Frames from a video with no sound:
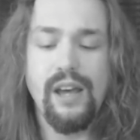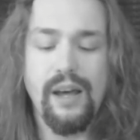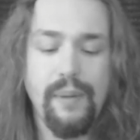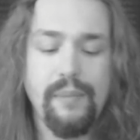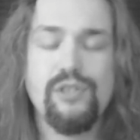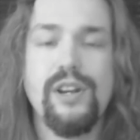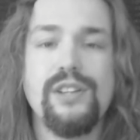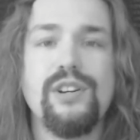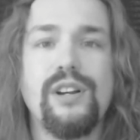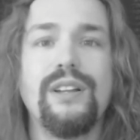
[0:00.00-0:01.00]
Um, I'm going to try to
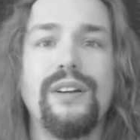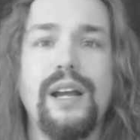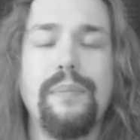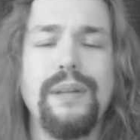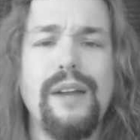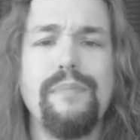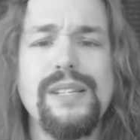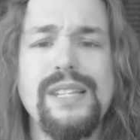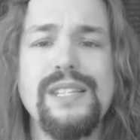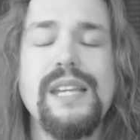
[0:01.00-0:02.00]
start clearing up a lot of
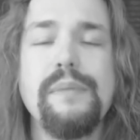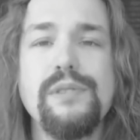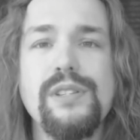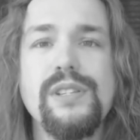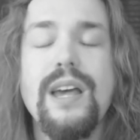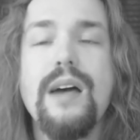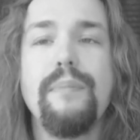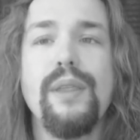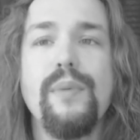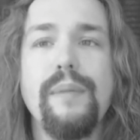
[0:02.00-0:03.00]
misconceptions.
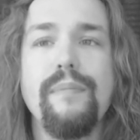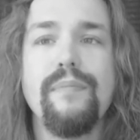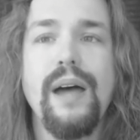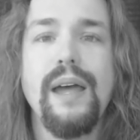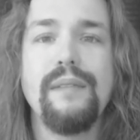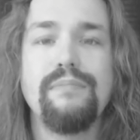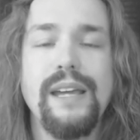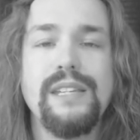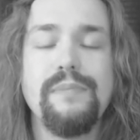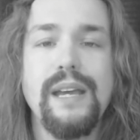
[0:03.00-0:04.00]
By the way, I
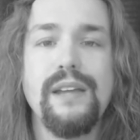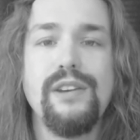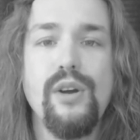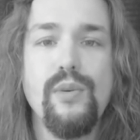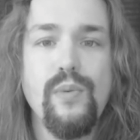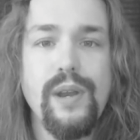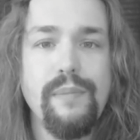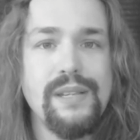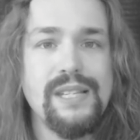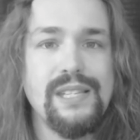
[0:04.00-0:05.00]
like to make a note when a
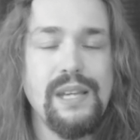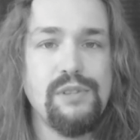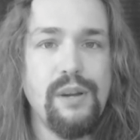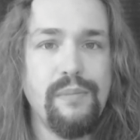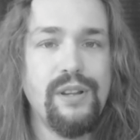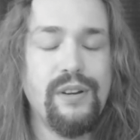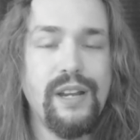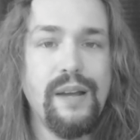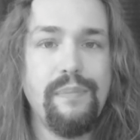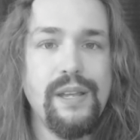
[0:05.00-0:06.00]
misconception I'm
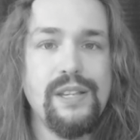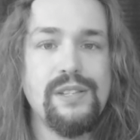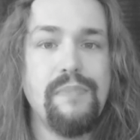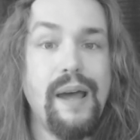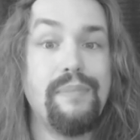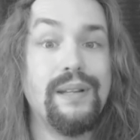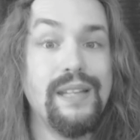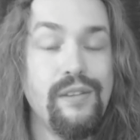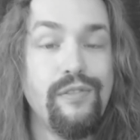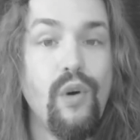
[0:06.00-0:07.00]
clearing up is my
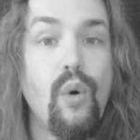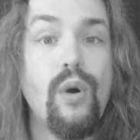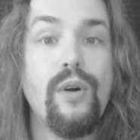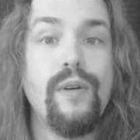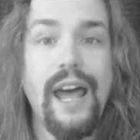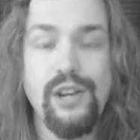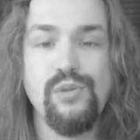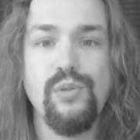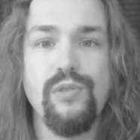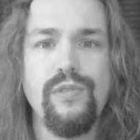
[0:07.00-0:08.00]
belief or
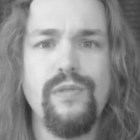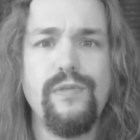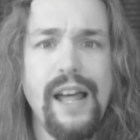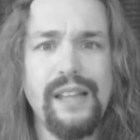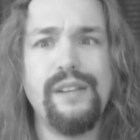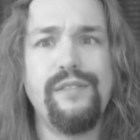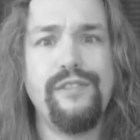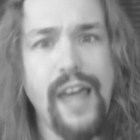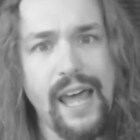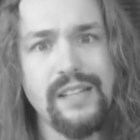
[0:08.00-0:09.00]
actual valid
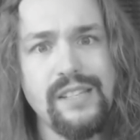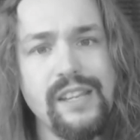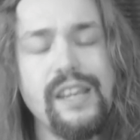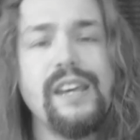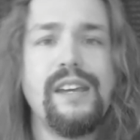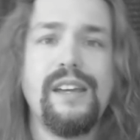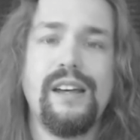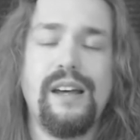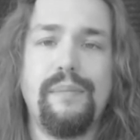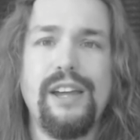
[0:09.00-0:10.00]
fact.
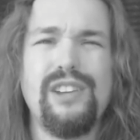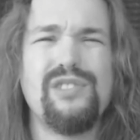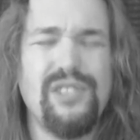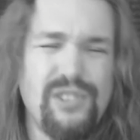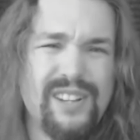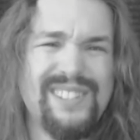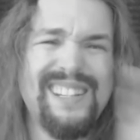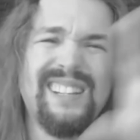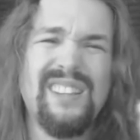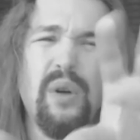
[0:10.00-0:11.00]
Um, I usually try to
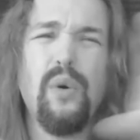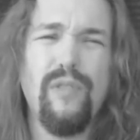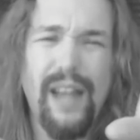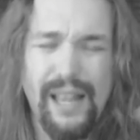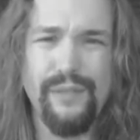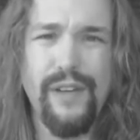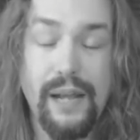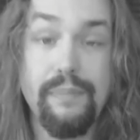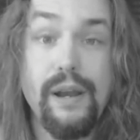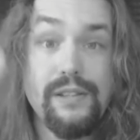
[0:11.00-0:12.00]
stick to the whole valid
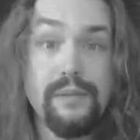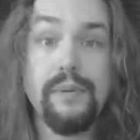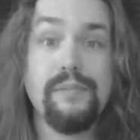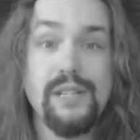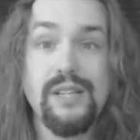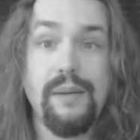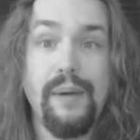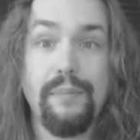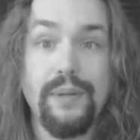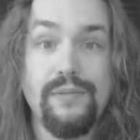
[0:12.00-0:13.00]
fact, but sometimes I say
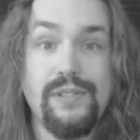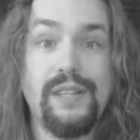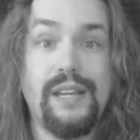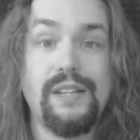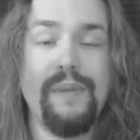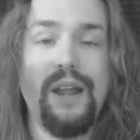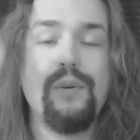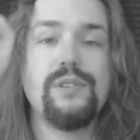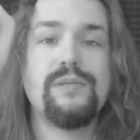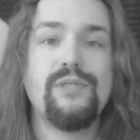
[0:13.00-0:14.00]
my beliefs and things, but I
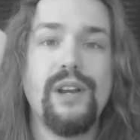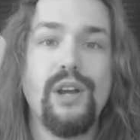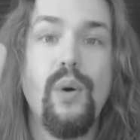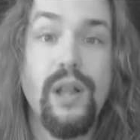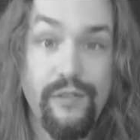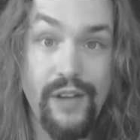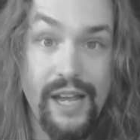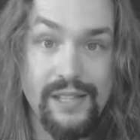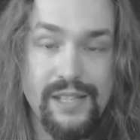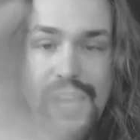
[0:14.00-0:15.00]
always try to qualify
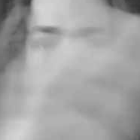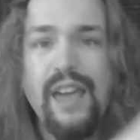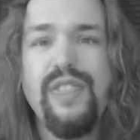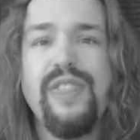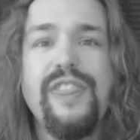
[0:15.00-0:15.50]
it and say, I